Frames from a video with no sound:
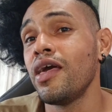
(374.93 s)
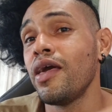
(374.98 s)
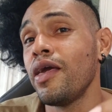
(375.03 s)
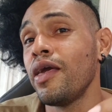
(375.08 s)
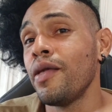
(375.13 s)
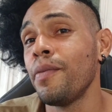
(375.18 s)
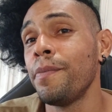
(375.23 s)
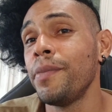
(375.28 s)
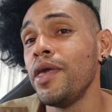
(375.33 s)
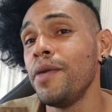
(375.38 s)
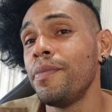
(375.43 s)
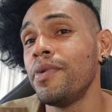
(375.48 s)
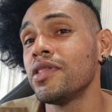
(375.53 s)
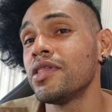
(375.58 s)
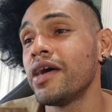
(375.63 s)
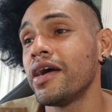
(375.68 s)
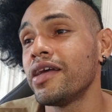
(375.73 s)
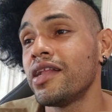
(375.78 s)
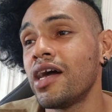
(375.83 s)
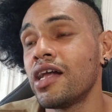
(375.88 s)
in people
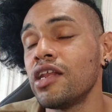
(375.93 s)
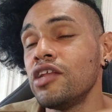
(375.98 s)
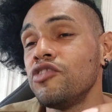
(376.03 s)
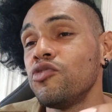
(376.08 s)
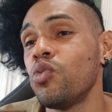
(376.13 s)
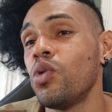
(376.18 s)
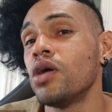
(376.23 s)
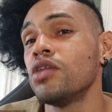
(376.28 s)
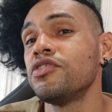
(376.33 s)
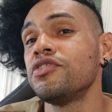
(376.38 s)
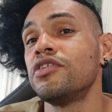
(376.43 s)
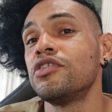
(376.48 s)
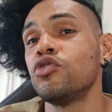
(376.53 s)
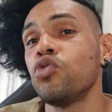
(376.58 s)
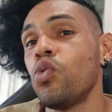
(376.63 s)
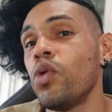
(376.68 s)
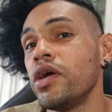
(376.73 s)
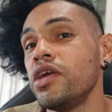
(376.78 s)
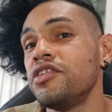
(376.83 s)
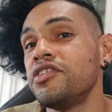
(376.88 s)
diet at least once or
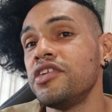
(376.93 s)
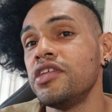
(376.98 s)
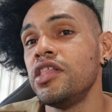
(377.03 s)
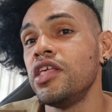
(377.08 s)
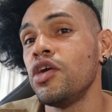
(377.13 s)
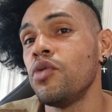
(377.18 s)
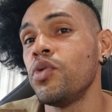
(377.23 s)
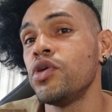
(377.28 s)
twice a day.